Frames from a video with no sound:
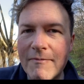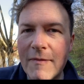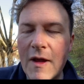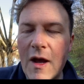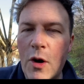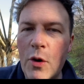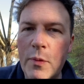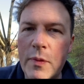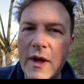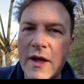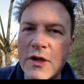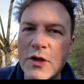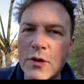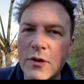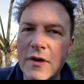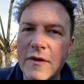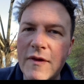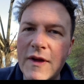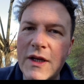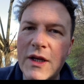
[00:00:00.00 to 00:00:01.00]
I hope you
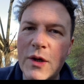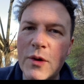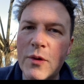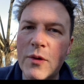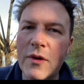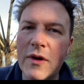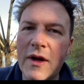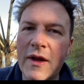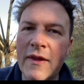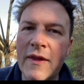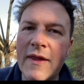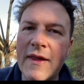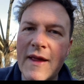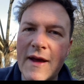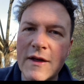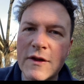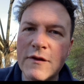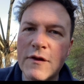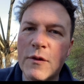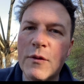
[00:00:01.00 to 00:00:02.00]
enjoyed the video, and
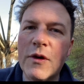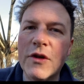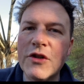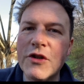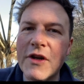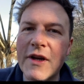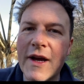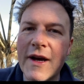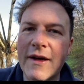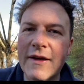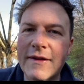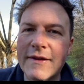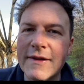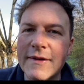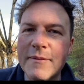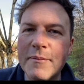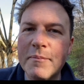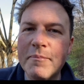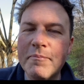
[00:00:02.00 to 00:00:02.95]
thanks for watching, guys.